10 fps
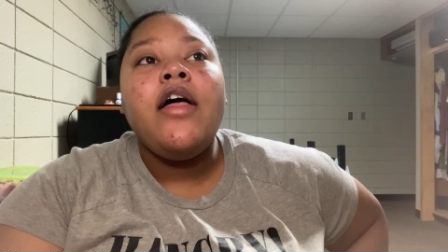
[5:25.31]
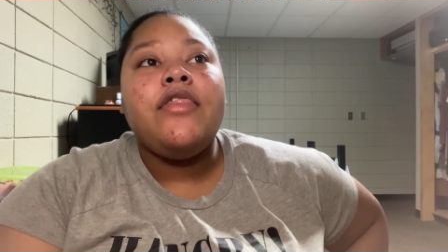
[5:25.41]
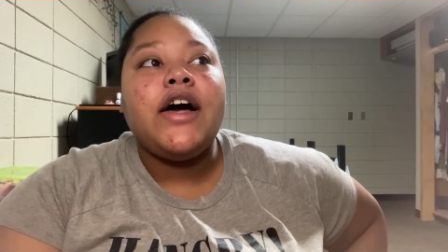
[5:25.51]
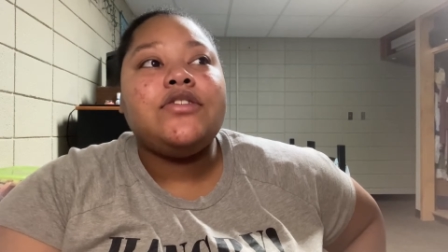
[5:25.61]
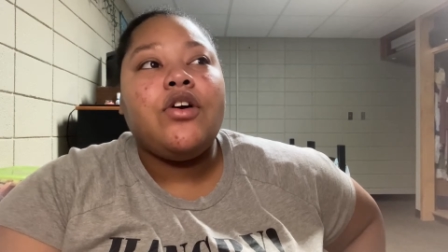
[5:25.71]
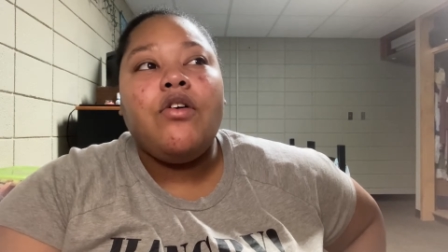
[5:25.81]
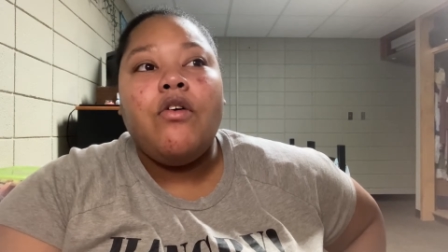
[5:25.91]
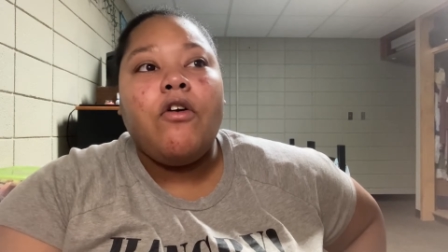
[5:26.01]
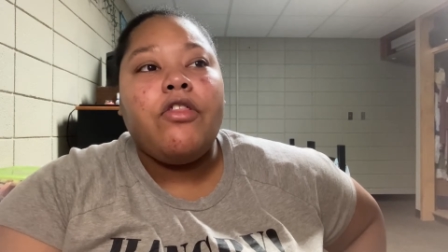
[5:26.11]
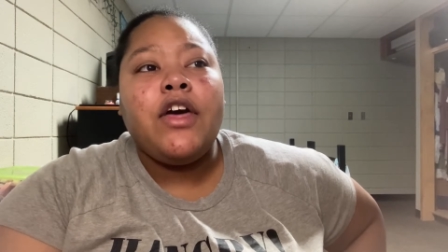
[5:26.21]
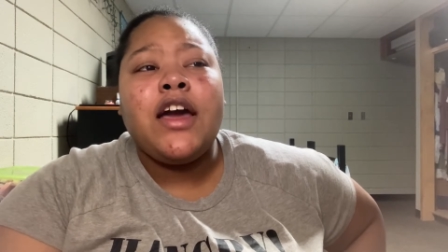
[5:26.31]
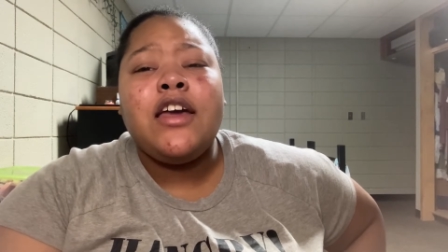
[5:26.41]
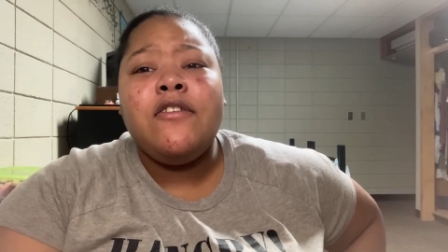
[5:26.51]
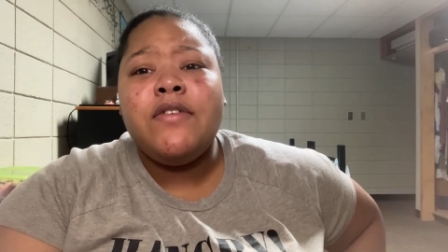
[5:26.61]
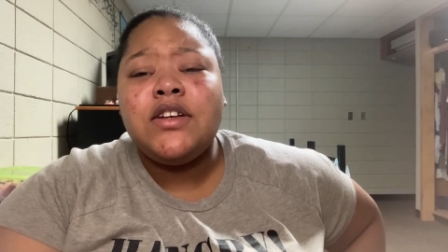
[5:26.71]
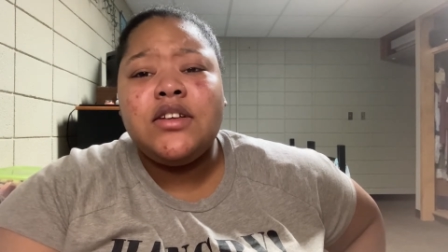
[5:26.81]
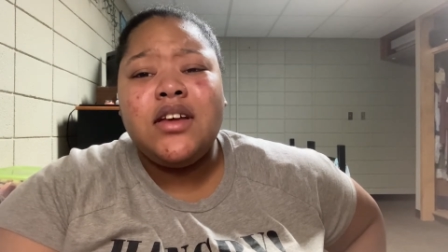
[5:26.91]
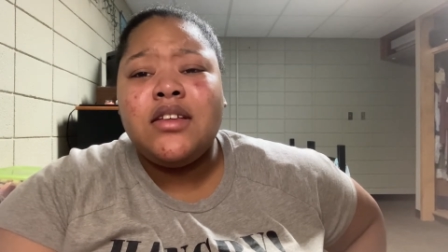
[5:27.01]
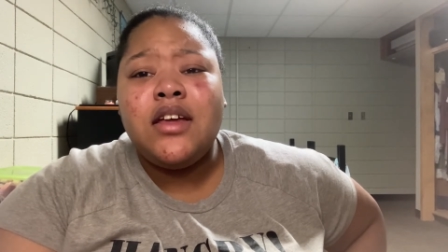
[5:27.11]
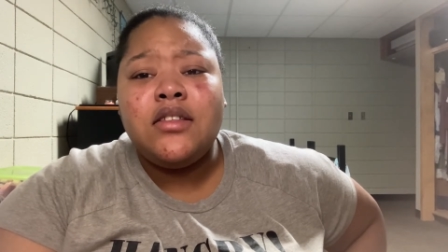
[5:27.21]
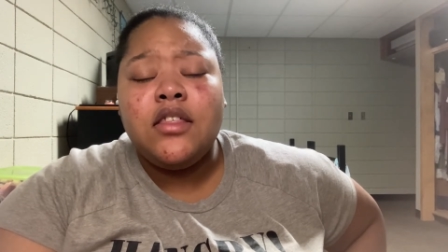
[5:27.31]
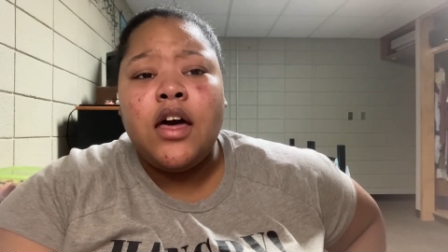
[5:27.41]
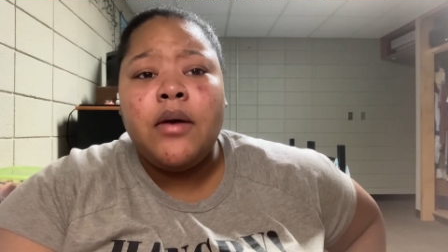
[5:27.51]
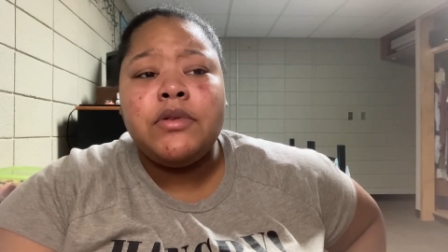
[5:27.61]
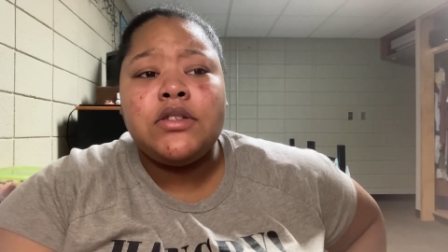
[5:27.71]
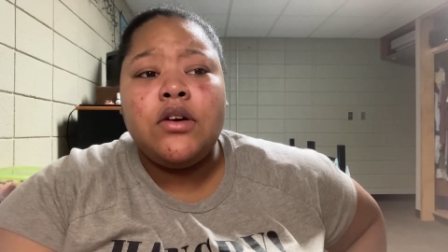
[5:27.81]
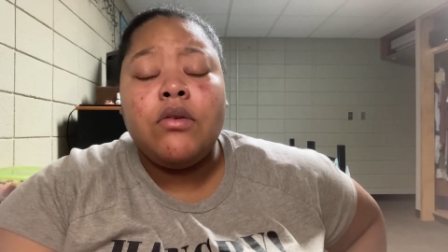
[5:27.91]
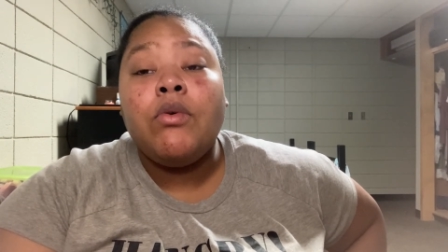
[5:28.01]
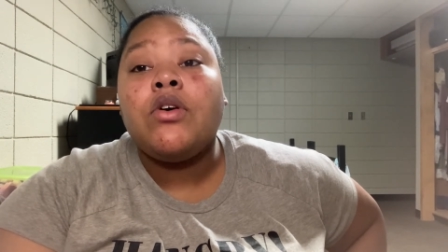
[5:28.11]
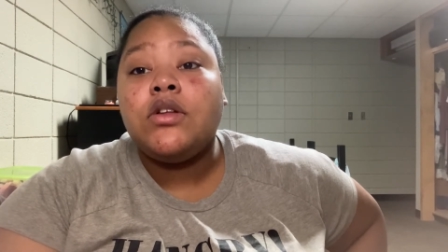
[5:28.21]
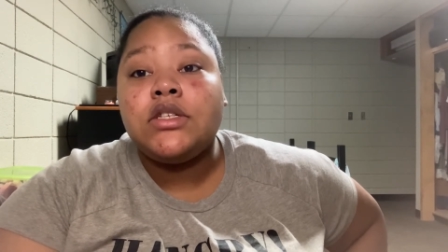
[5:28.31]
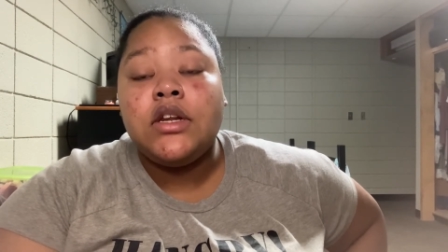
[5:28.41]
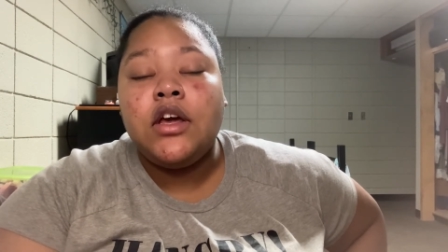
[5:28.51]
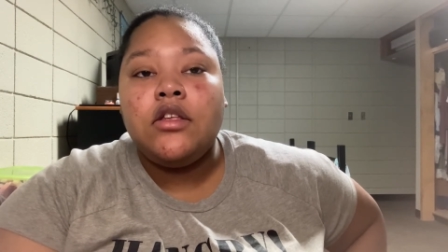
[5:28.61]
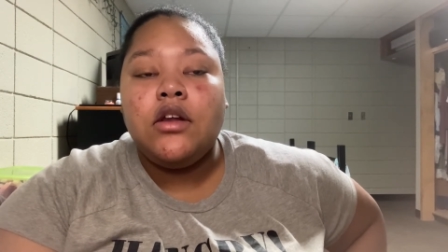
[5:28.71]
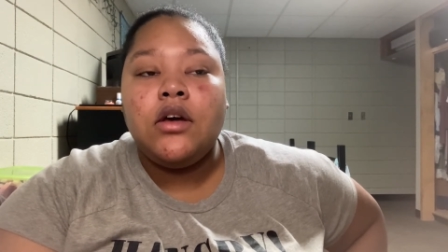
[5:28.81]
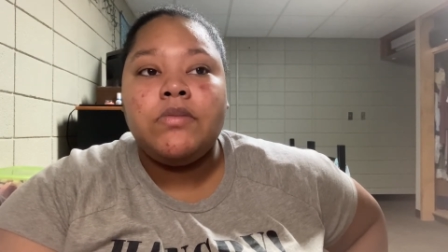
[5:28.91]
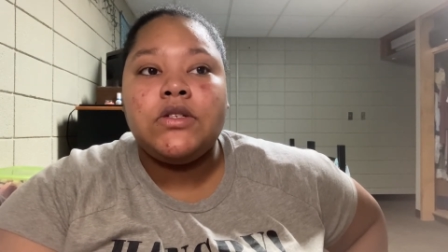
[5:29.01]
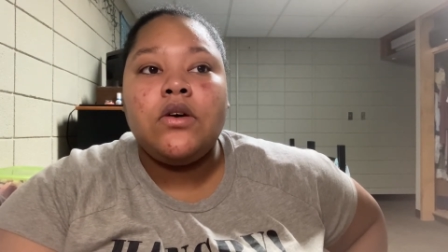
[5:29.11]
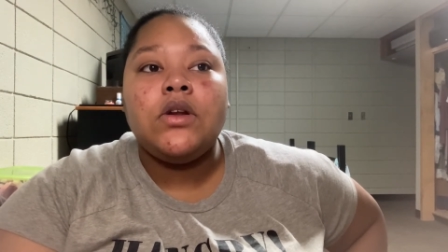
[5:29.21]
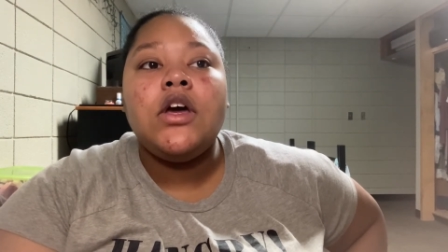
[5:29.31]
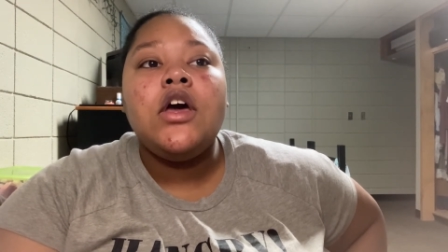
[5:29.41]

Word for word: That's her whole thing. And eventually at the end of the episode, well, close to the end of the episode,